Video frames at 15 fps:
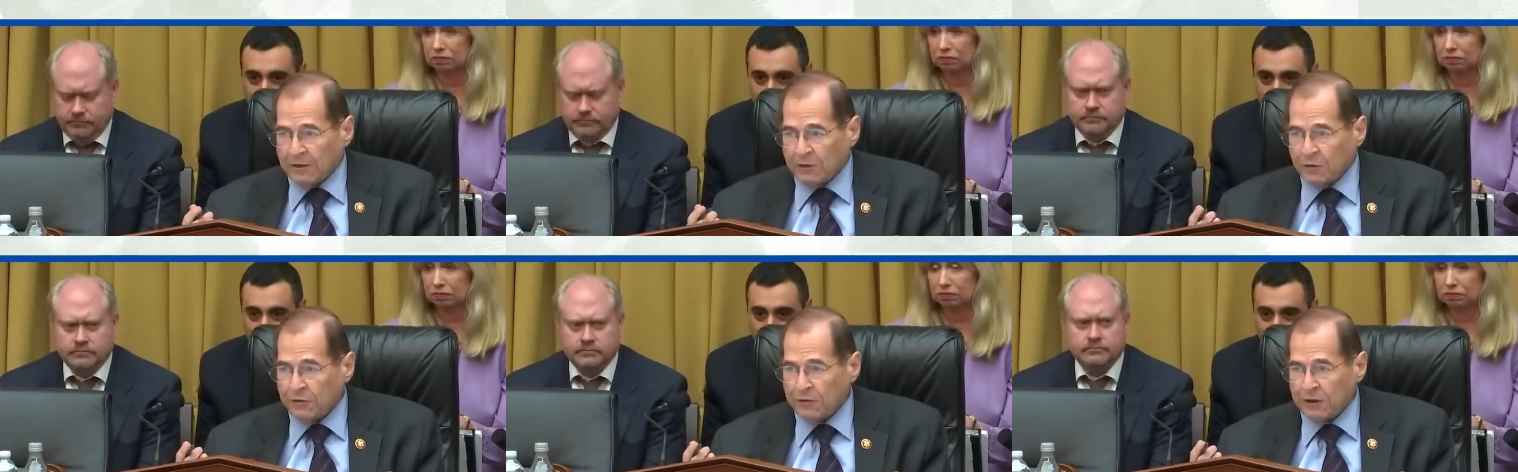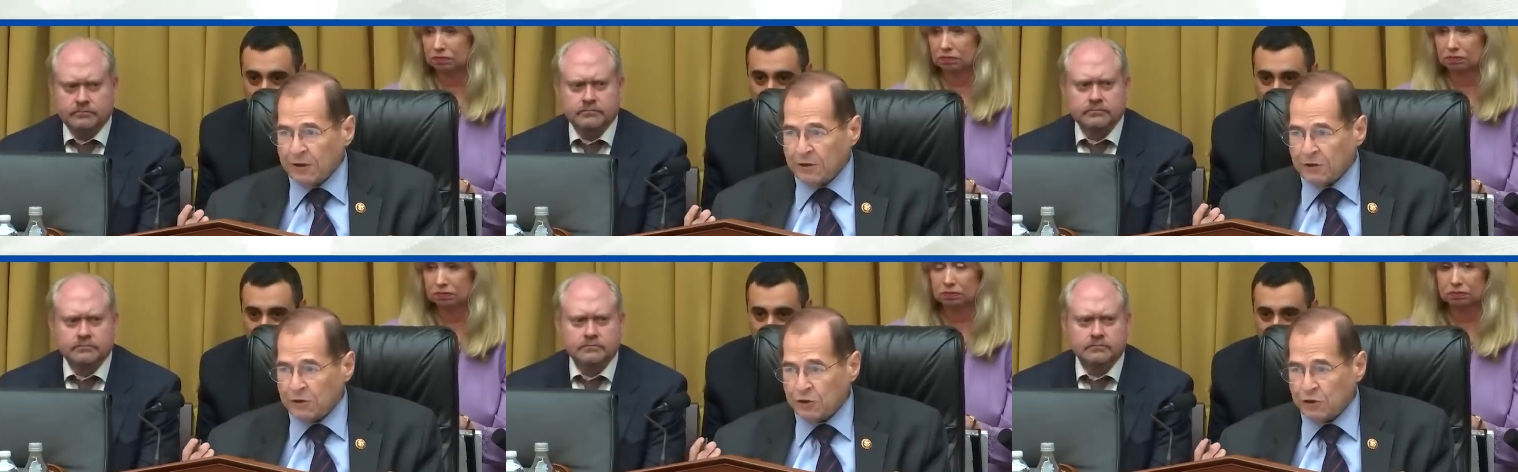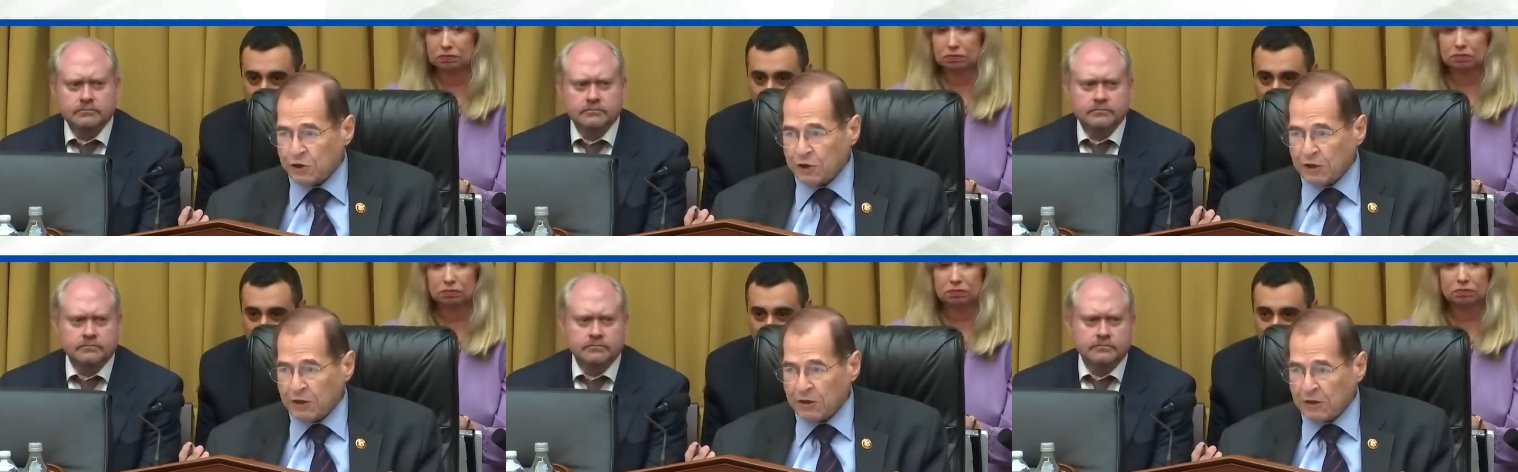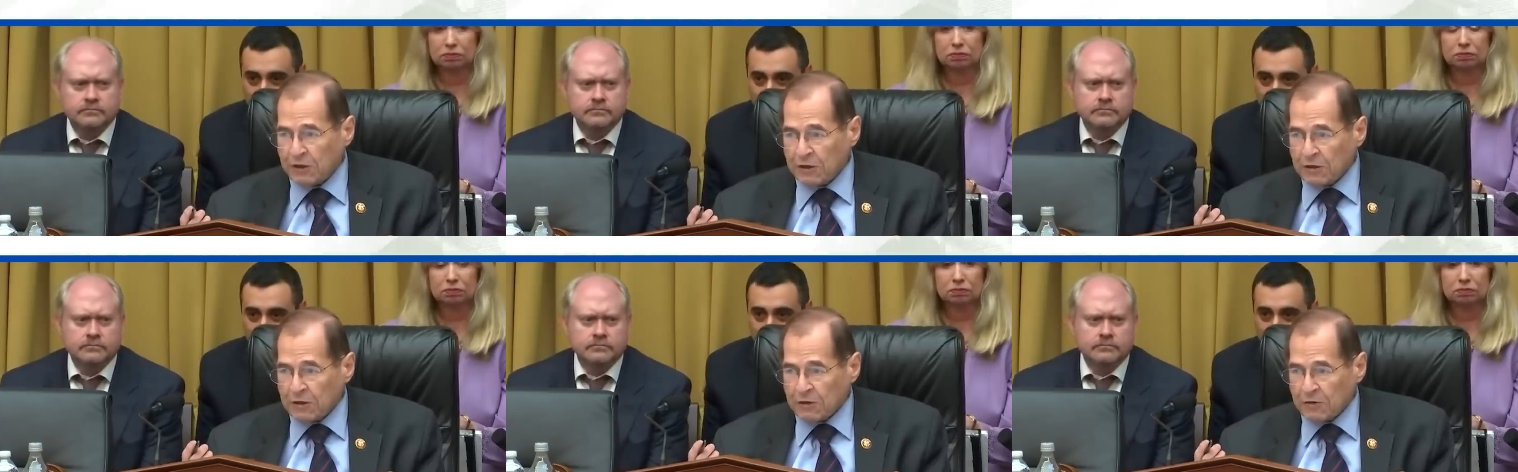Speaker 1: I don't think
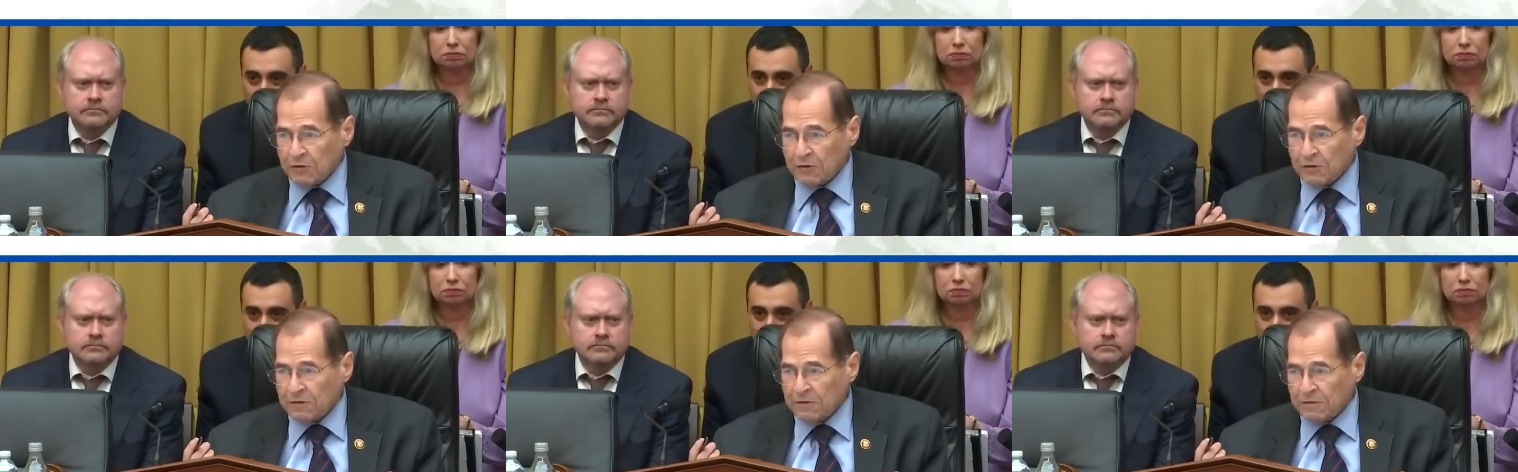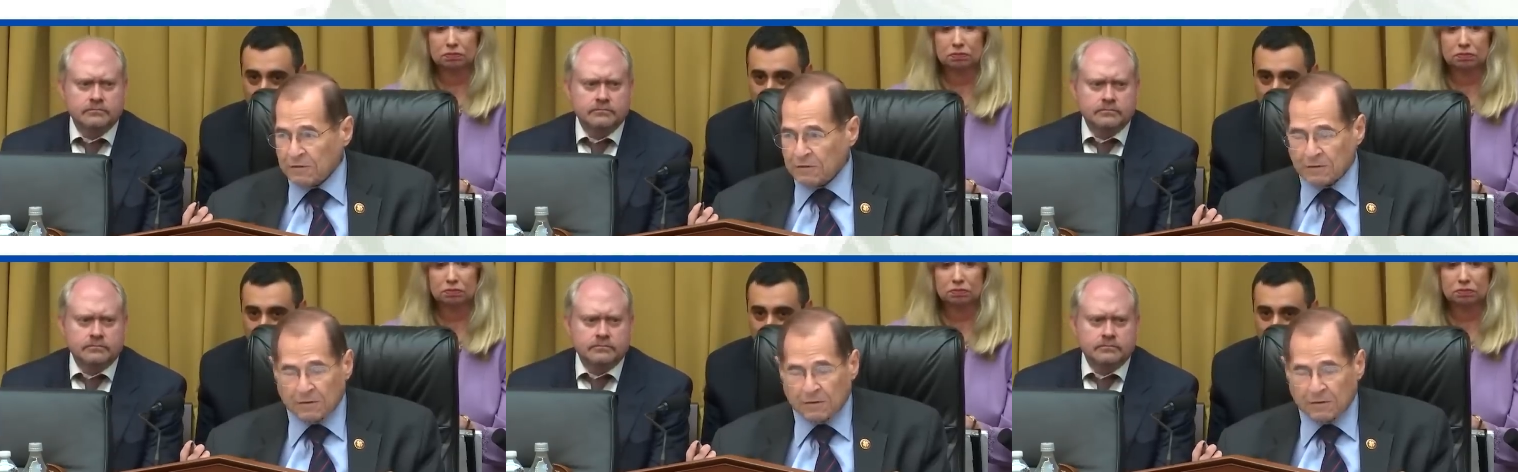she could